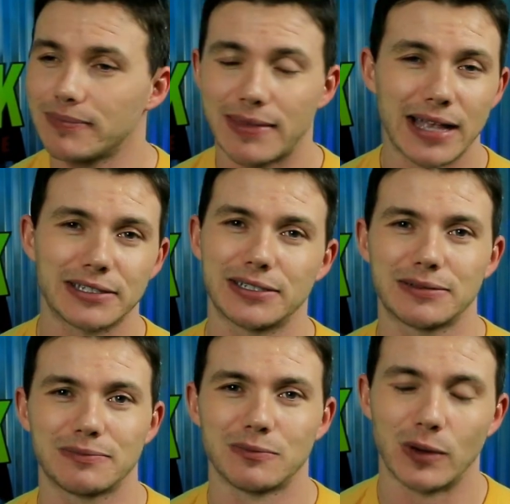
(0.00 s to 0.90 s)
That's
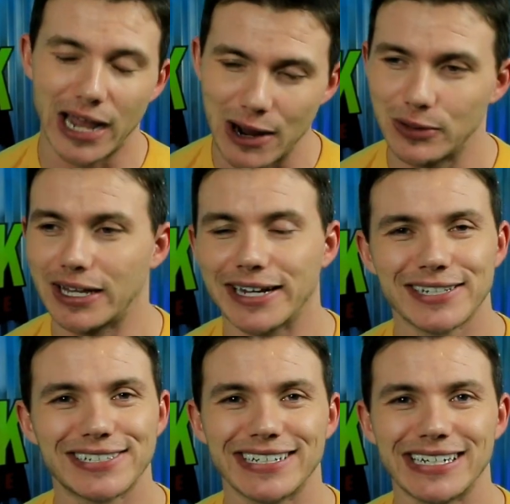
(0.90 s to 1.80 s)
what I would like
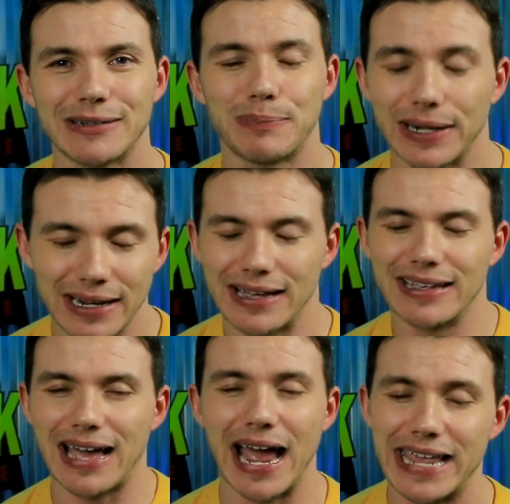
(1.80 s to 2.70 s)
to see, but
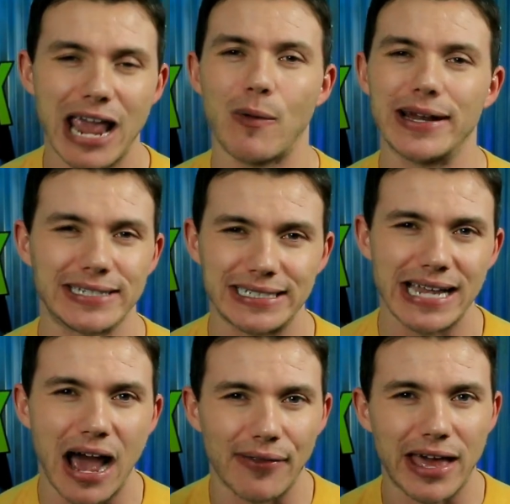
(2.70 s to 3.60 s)
I can't wait to see
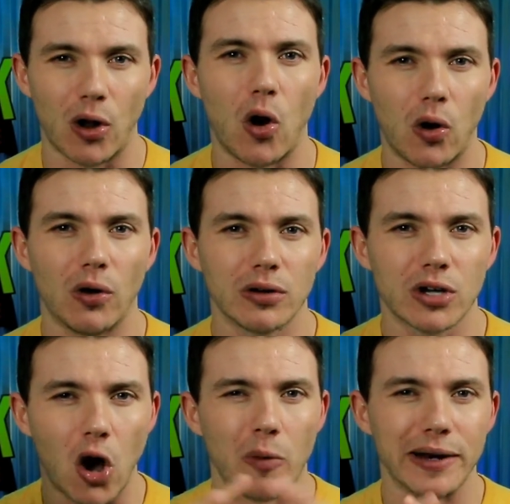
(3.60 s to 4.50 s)
how that all
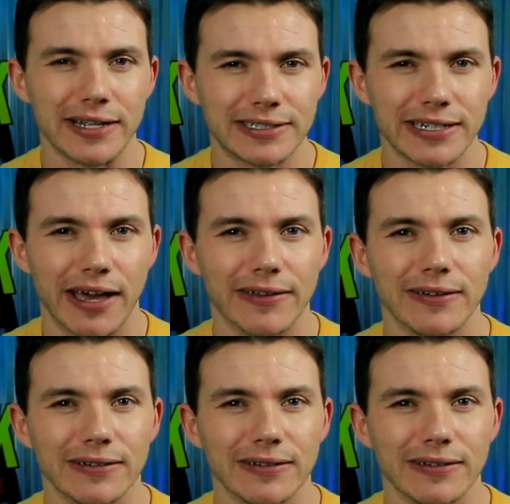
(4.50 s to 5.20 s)
culminates together.